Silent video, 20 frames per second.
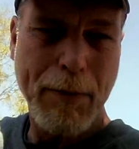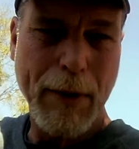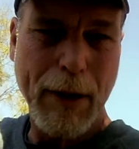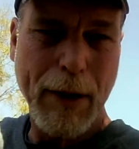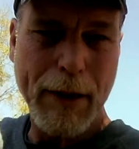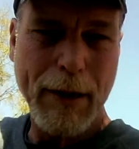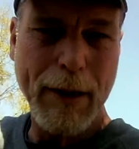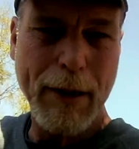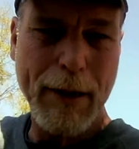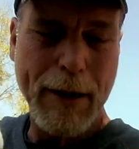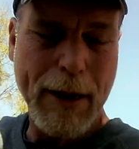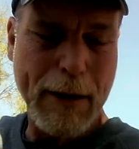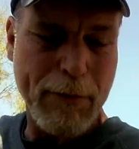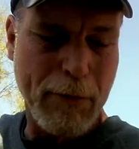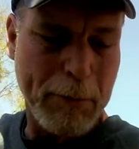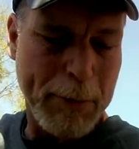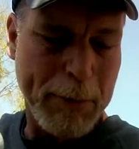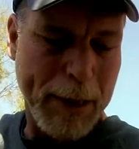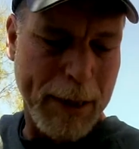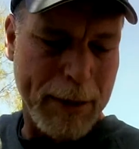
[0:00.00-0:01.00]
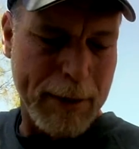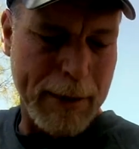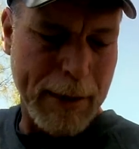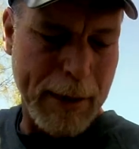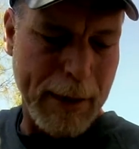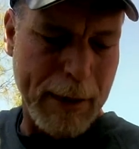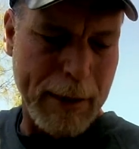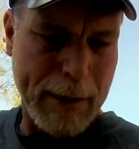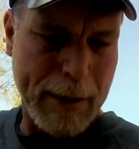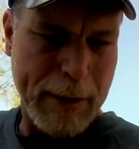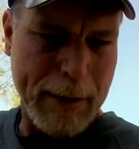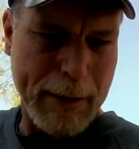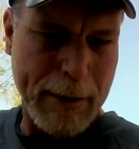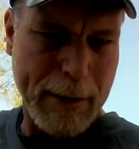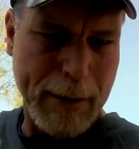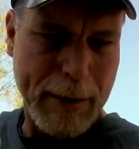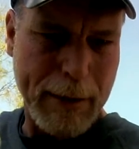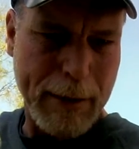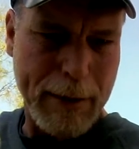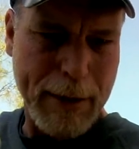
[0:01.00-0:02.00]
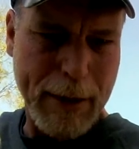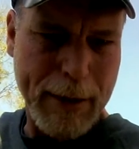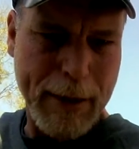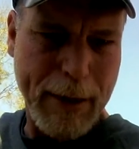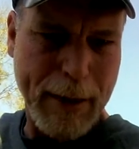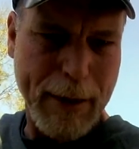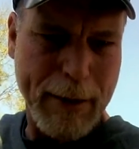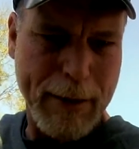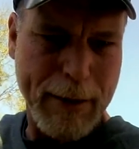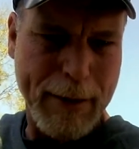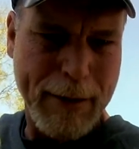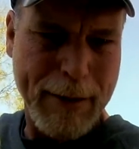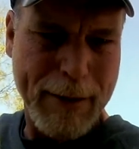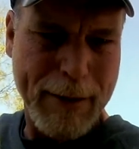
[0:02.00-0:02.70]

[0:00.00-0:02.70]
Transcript: Again, have a blessed day, and take care.